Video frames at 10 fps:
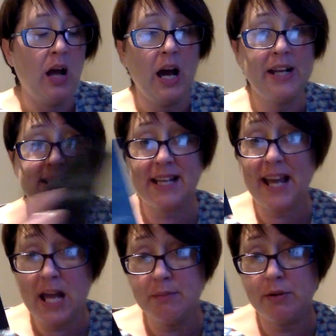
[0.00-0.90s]
and it's a
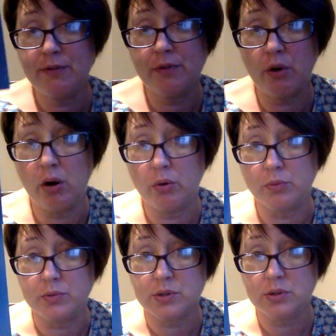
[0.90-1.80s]
Game of
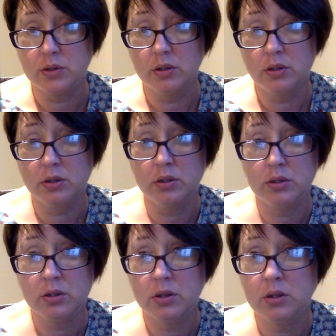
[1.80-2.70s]
Thrones.
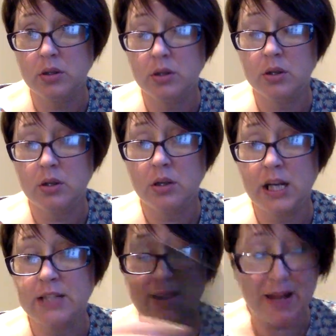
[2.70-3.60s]

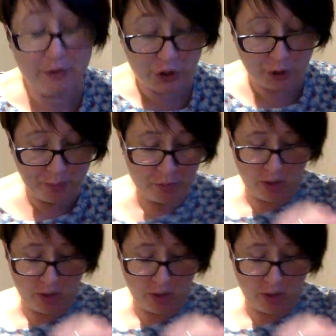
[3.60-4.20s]
It's rather a jumper